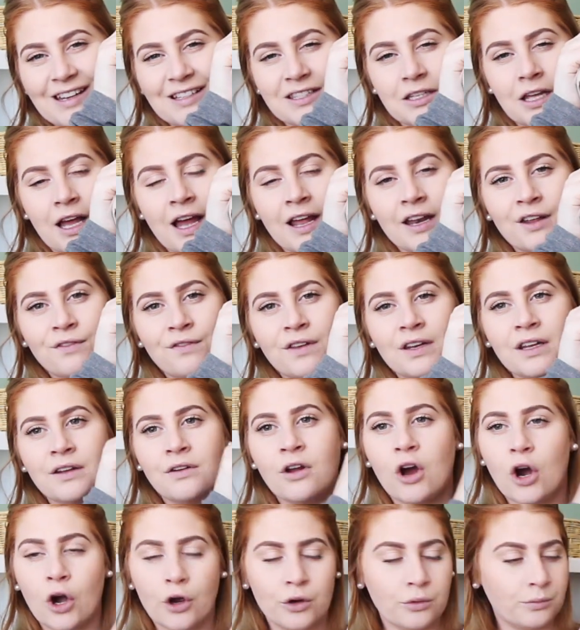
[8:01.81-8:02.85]
It's kind of in
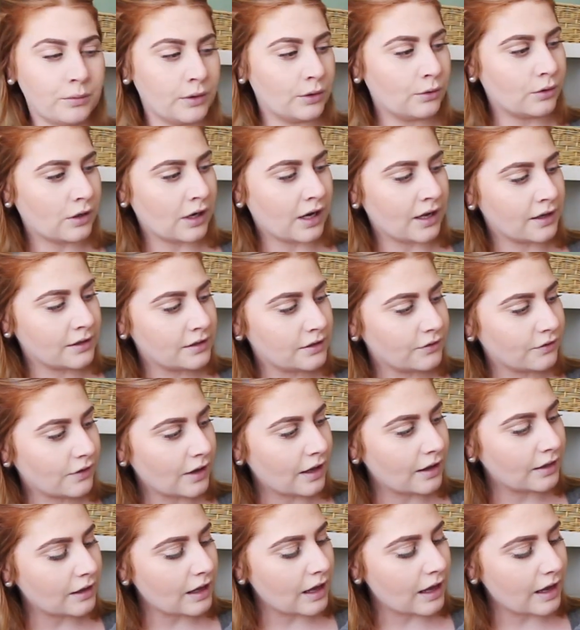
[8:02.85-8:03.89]
an oatmeal kind of
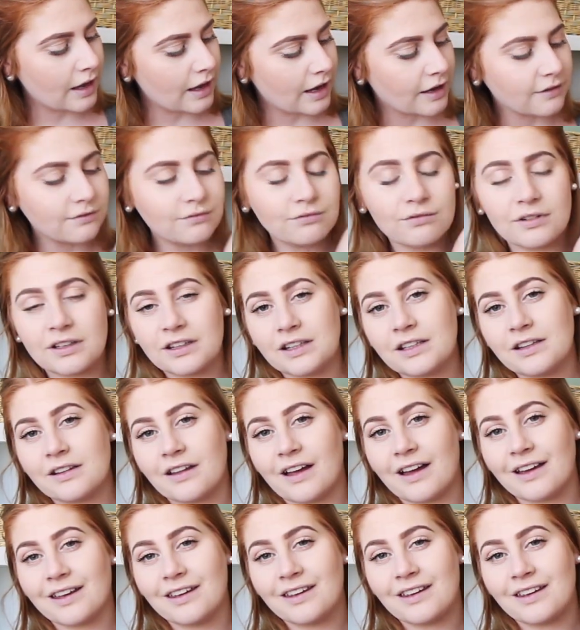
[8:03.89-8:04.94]
color. I really
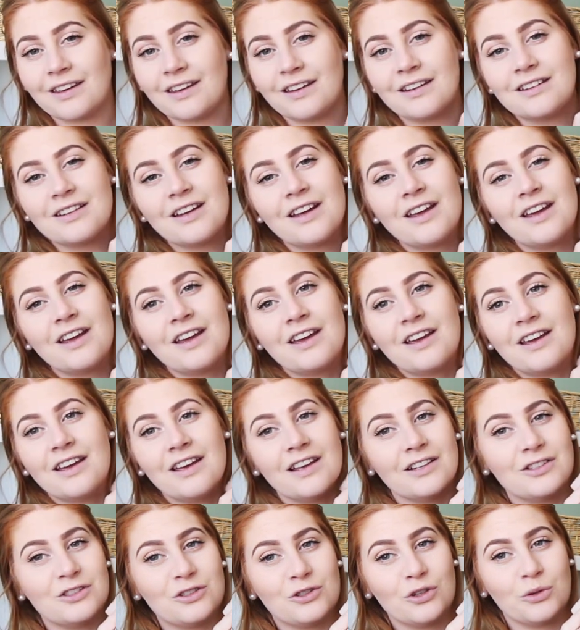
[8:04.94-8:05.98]
like it.
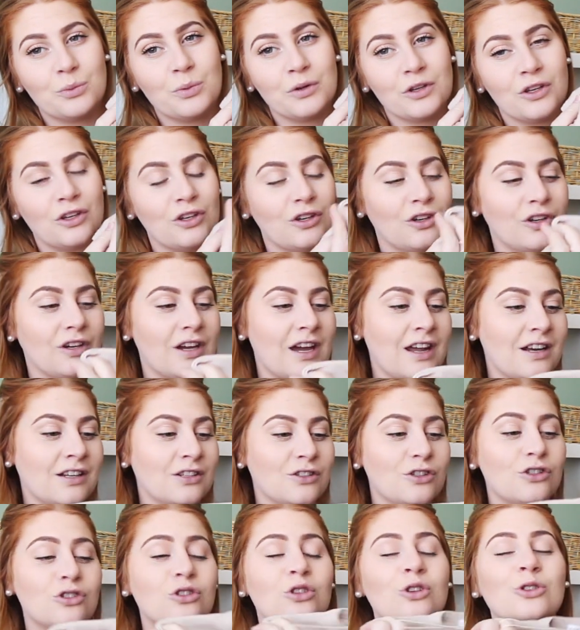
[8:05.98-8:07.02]
It's super cute and
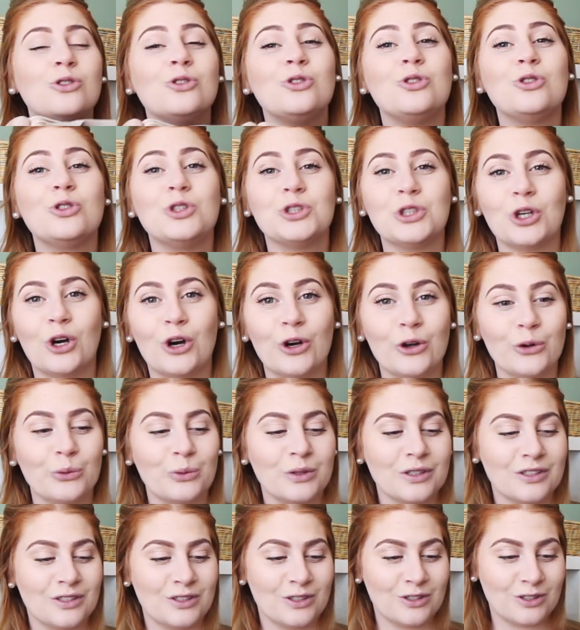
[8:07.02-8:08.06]
it's
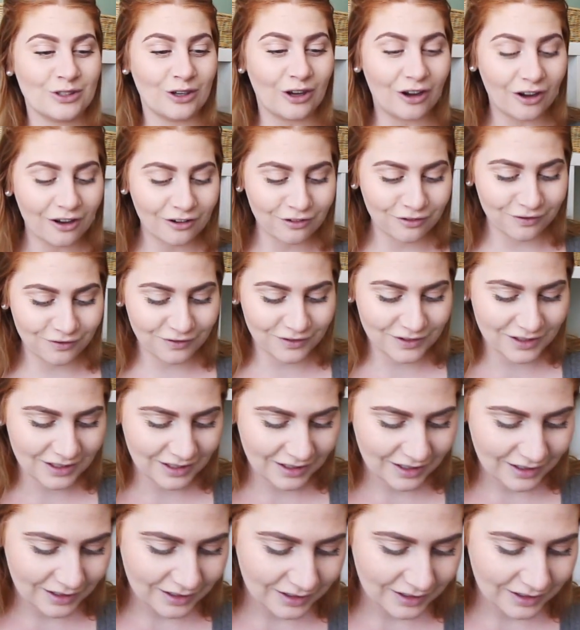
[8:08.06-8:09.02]
so soft.